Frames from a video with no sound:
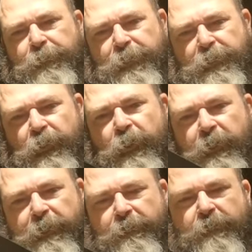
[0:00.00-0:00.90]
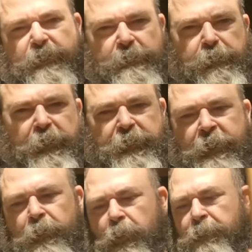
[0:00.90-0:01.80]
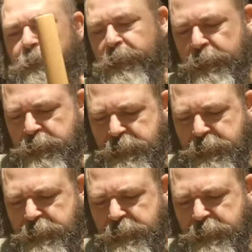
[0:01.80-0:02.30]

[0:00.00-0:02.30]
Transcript: to try and split that off. Now the